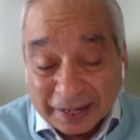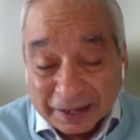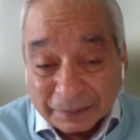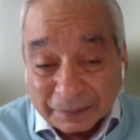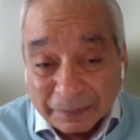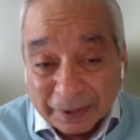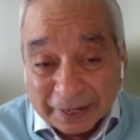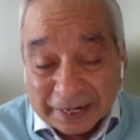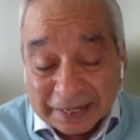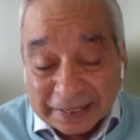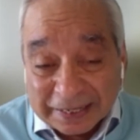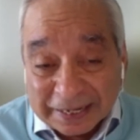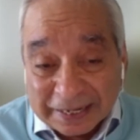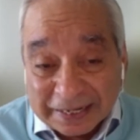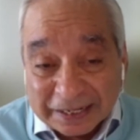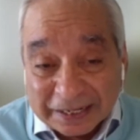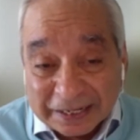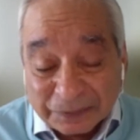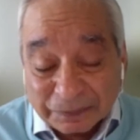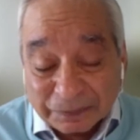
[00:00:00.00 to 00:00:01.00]
but I think
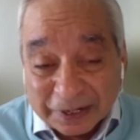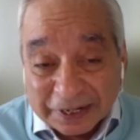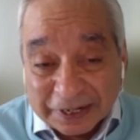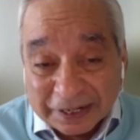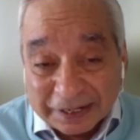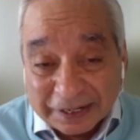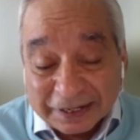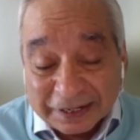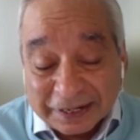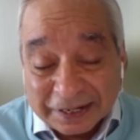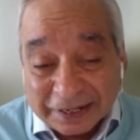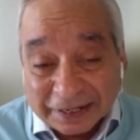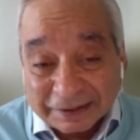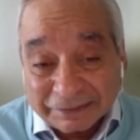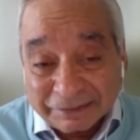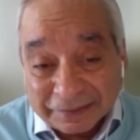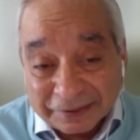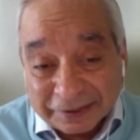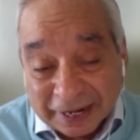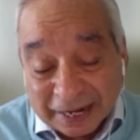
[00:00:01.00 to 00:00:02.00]
it's particularly
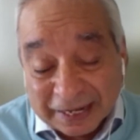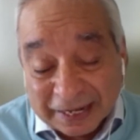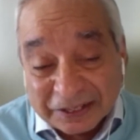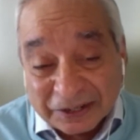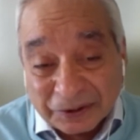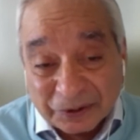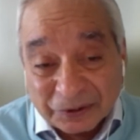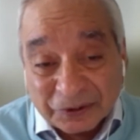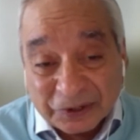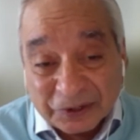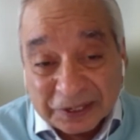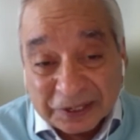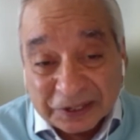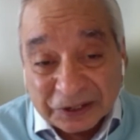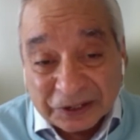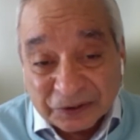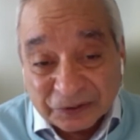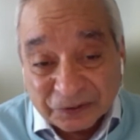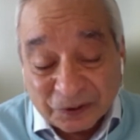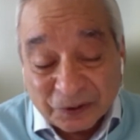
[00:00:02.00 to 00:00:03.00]
nice to see
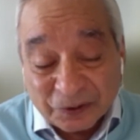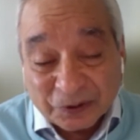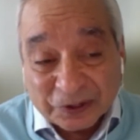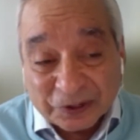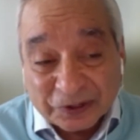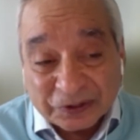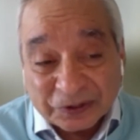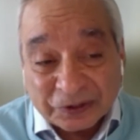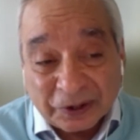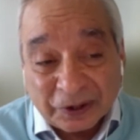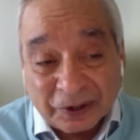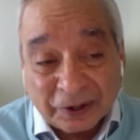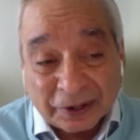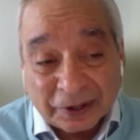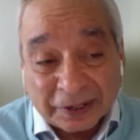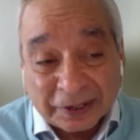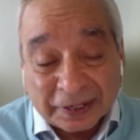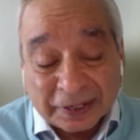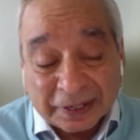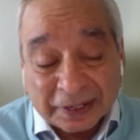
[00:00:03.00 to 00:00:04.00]
this focus
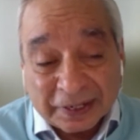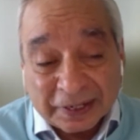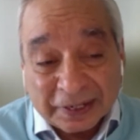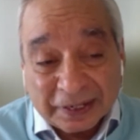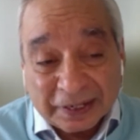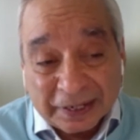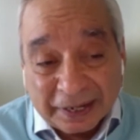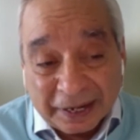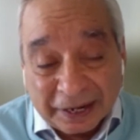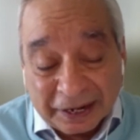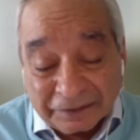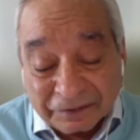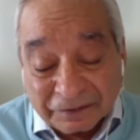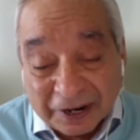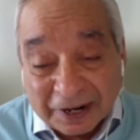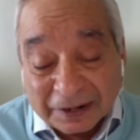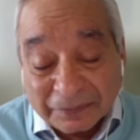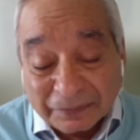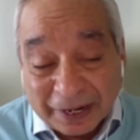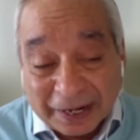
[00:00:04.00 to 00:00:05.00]
on
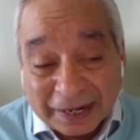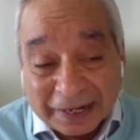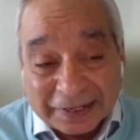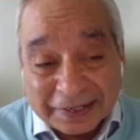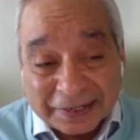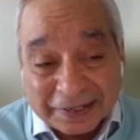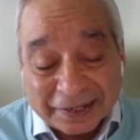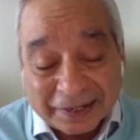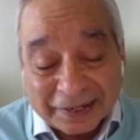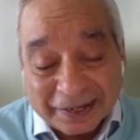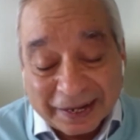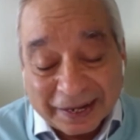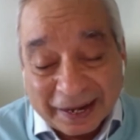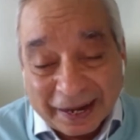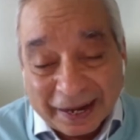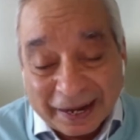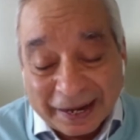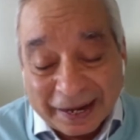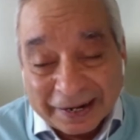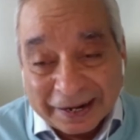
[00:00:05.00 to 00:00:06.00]
environment.
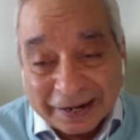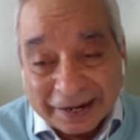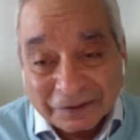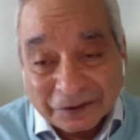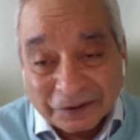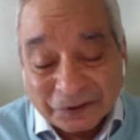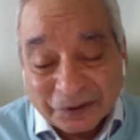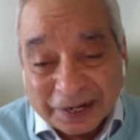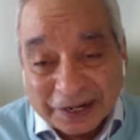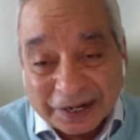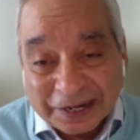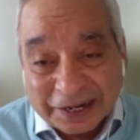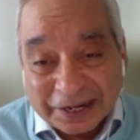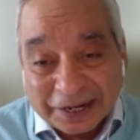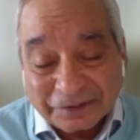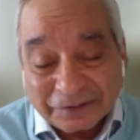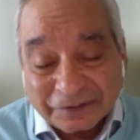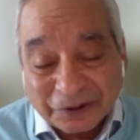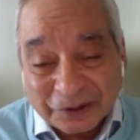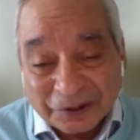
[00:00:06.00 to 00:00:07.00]
And I was wondering
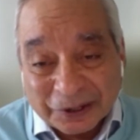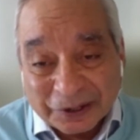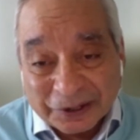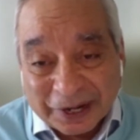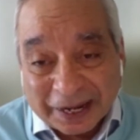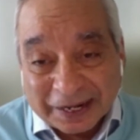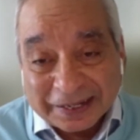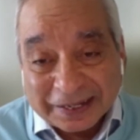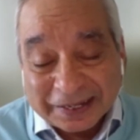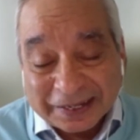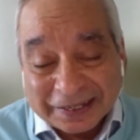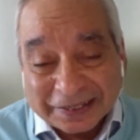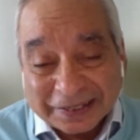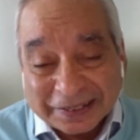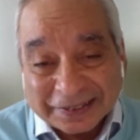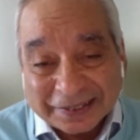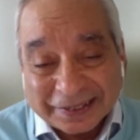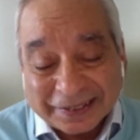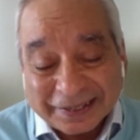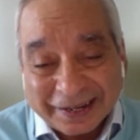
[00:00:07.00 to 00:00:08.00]
if you could tell
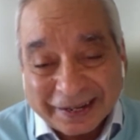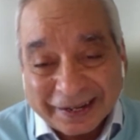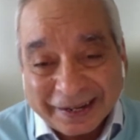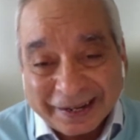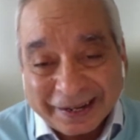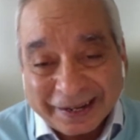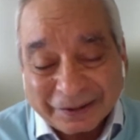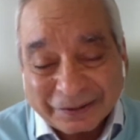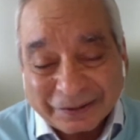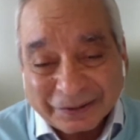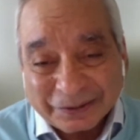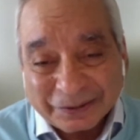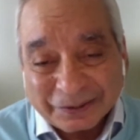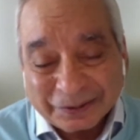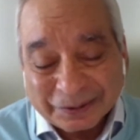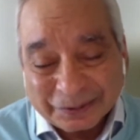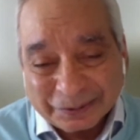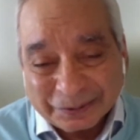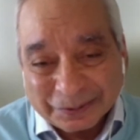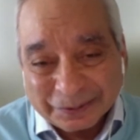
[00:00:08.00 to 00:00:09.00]
us
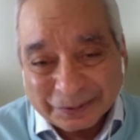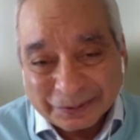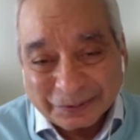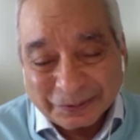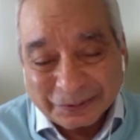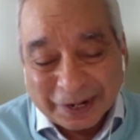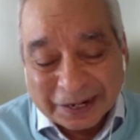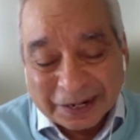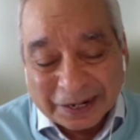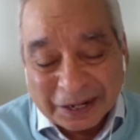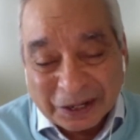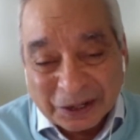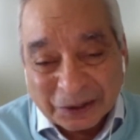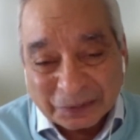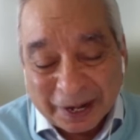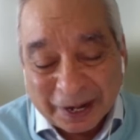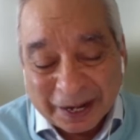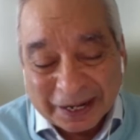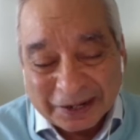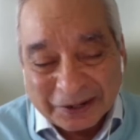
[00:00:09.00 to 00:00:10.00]
what
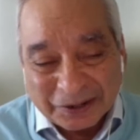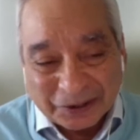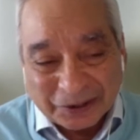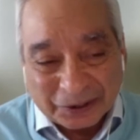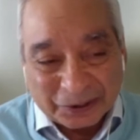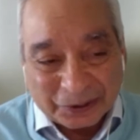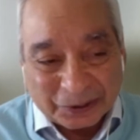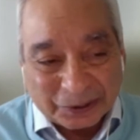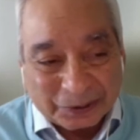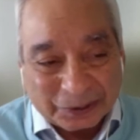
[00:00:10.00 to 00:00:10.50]
inspires you.